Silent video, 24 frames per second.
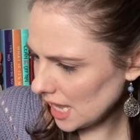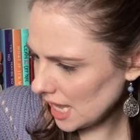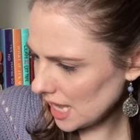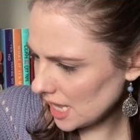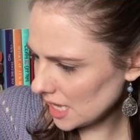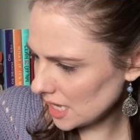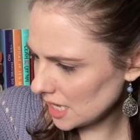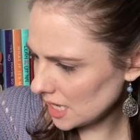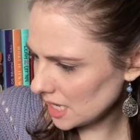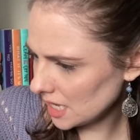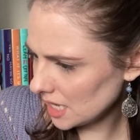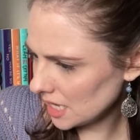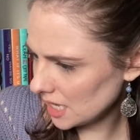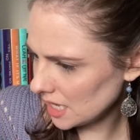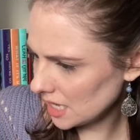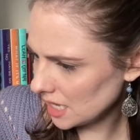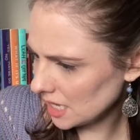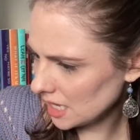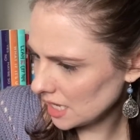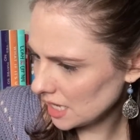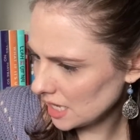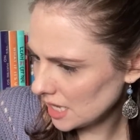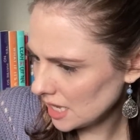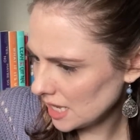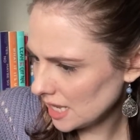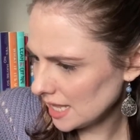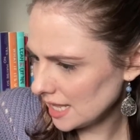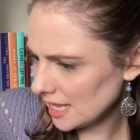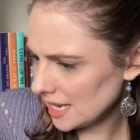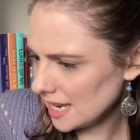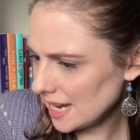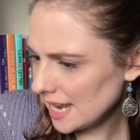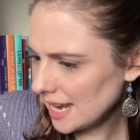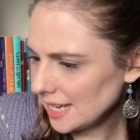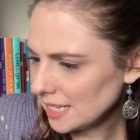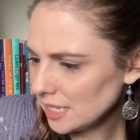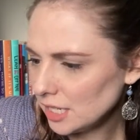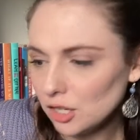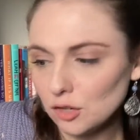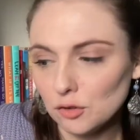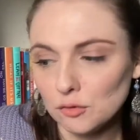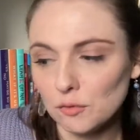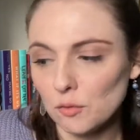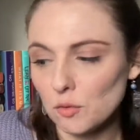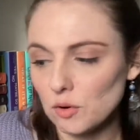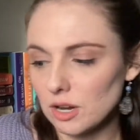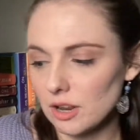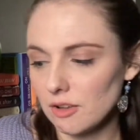to say,
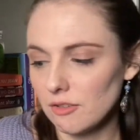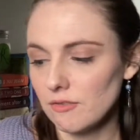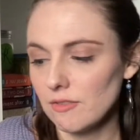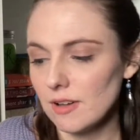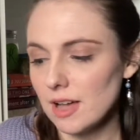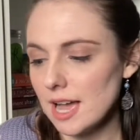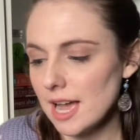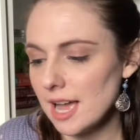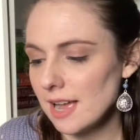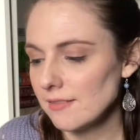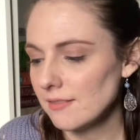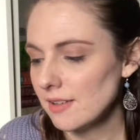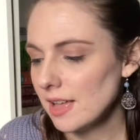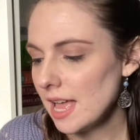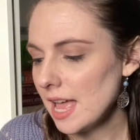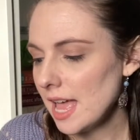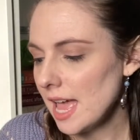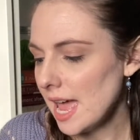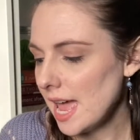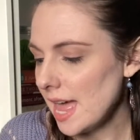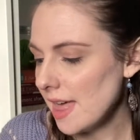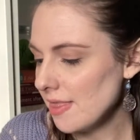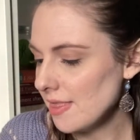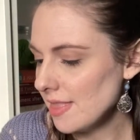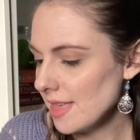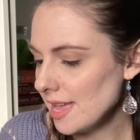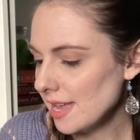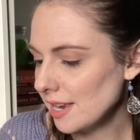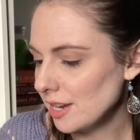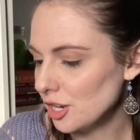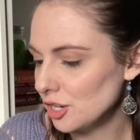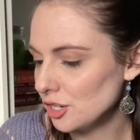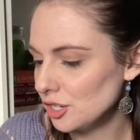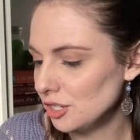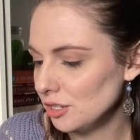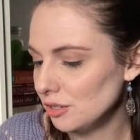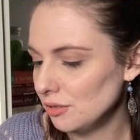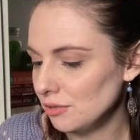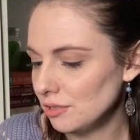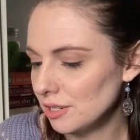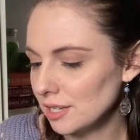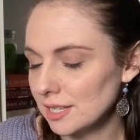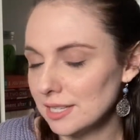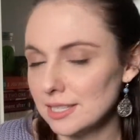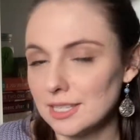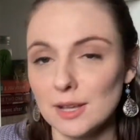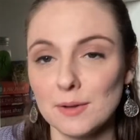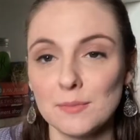1945. And then due
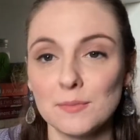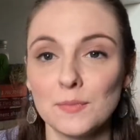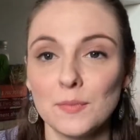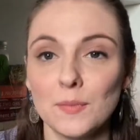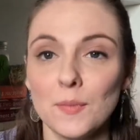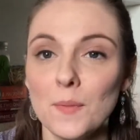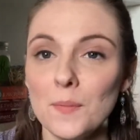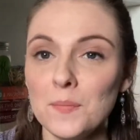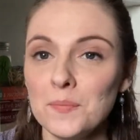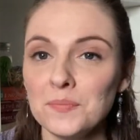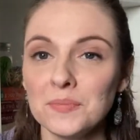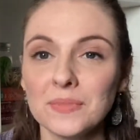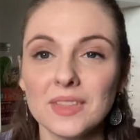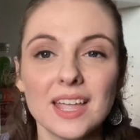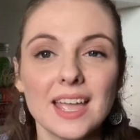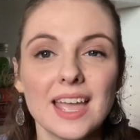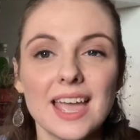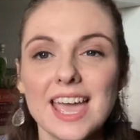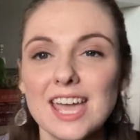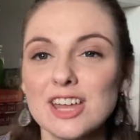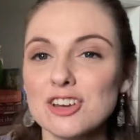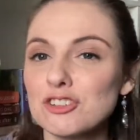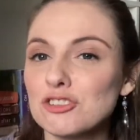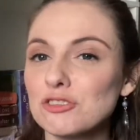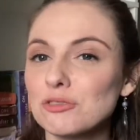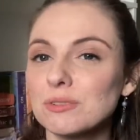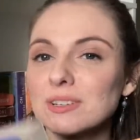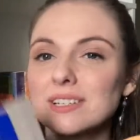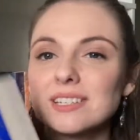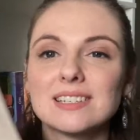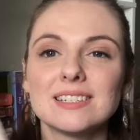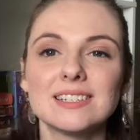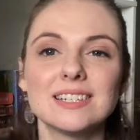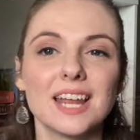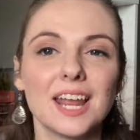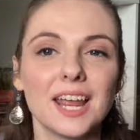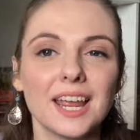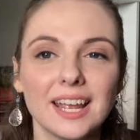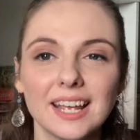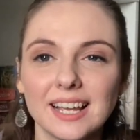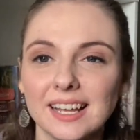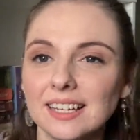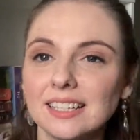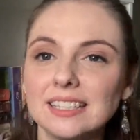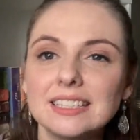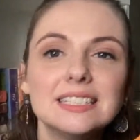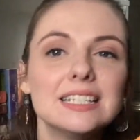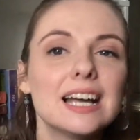to some
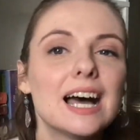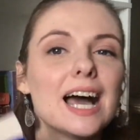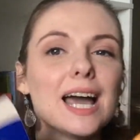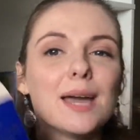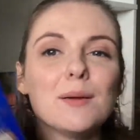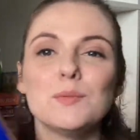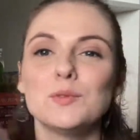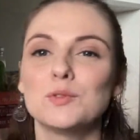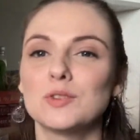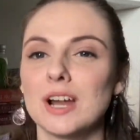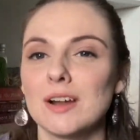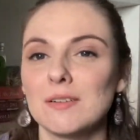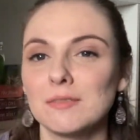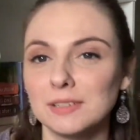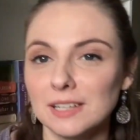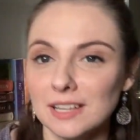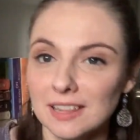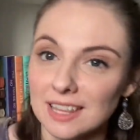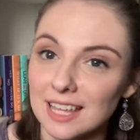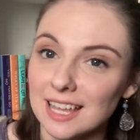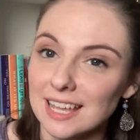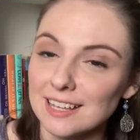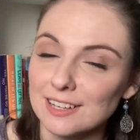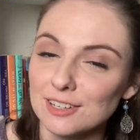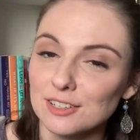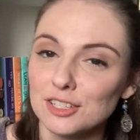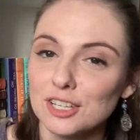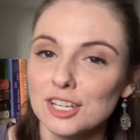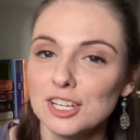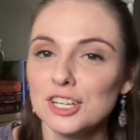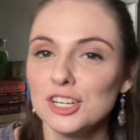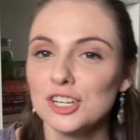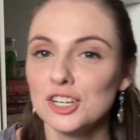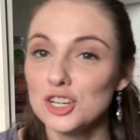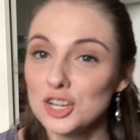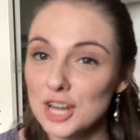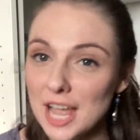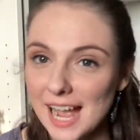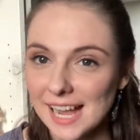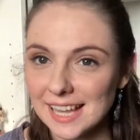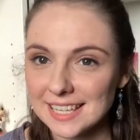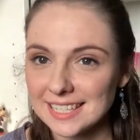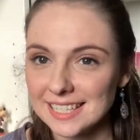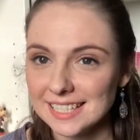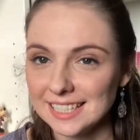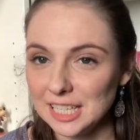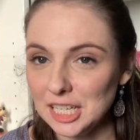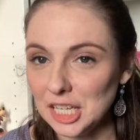interesting time travel-y things, she
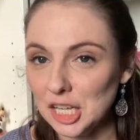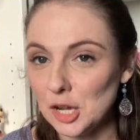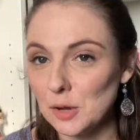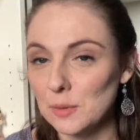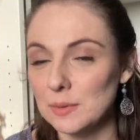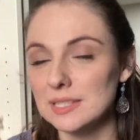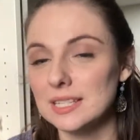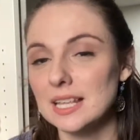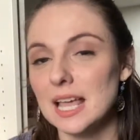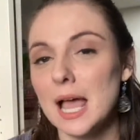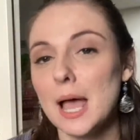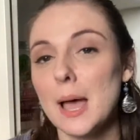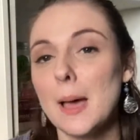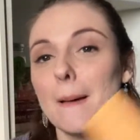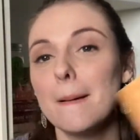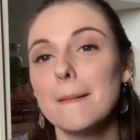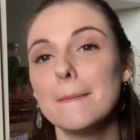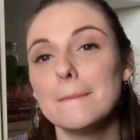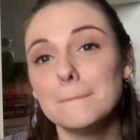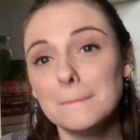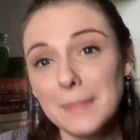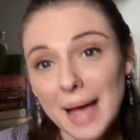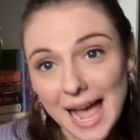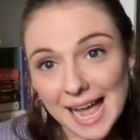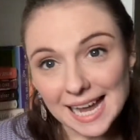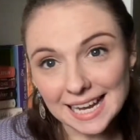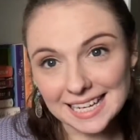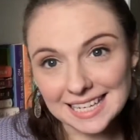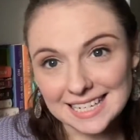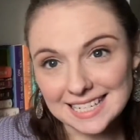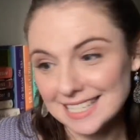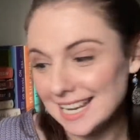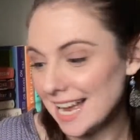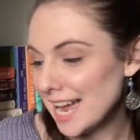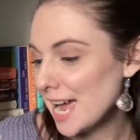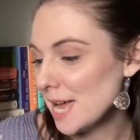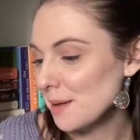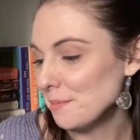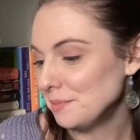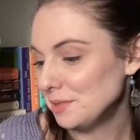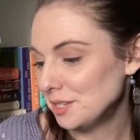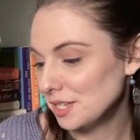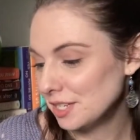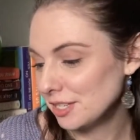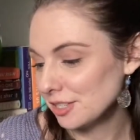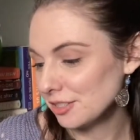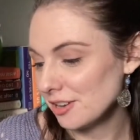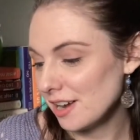accidentally goes back in
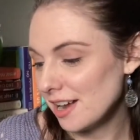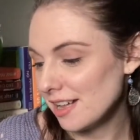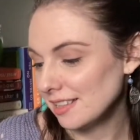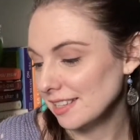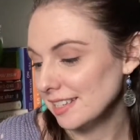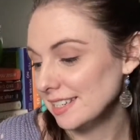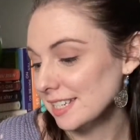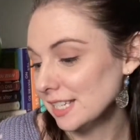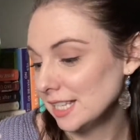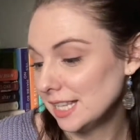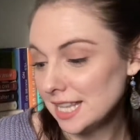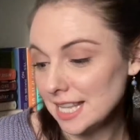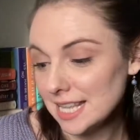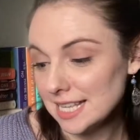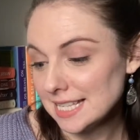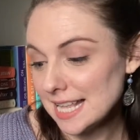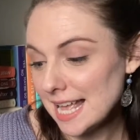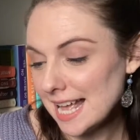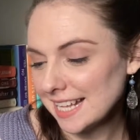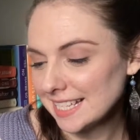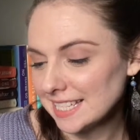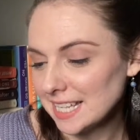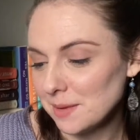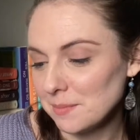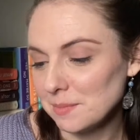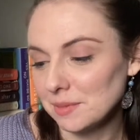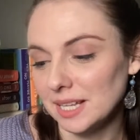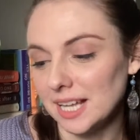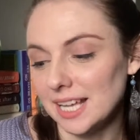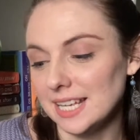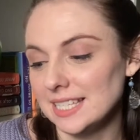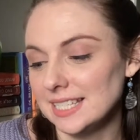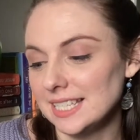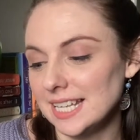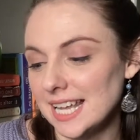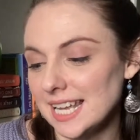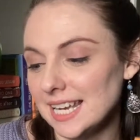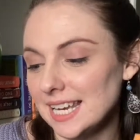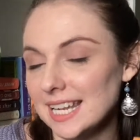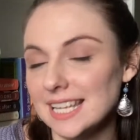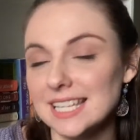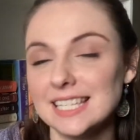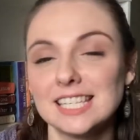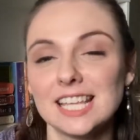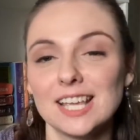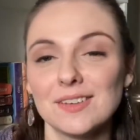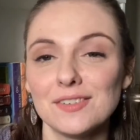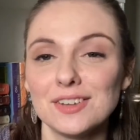time to Scotland in the exact same place
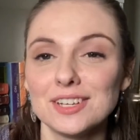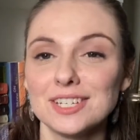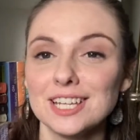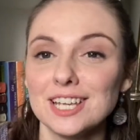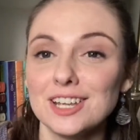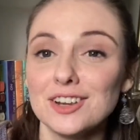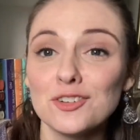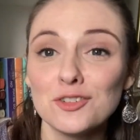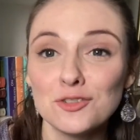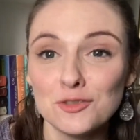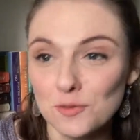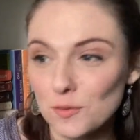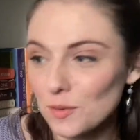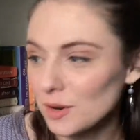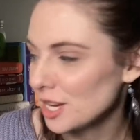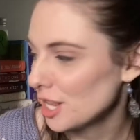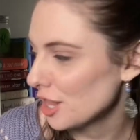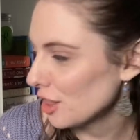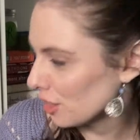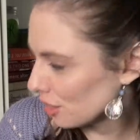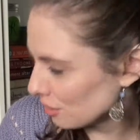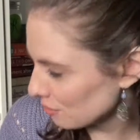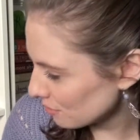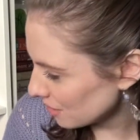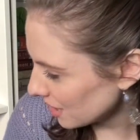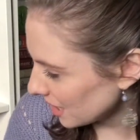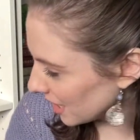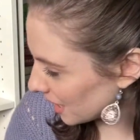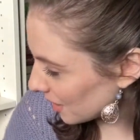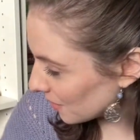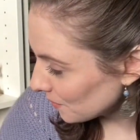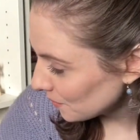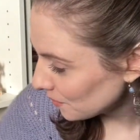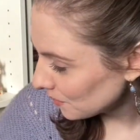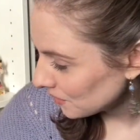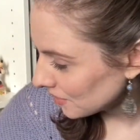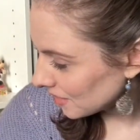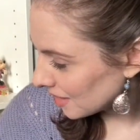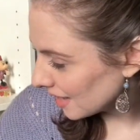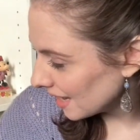in 1743.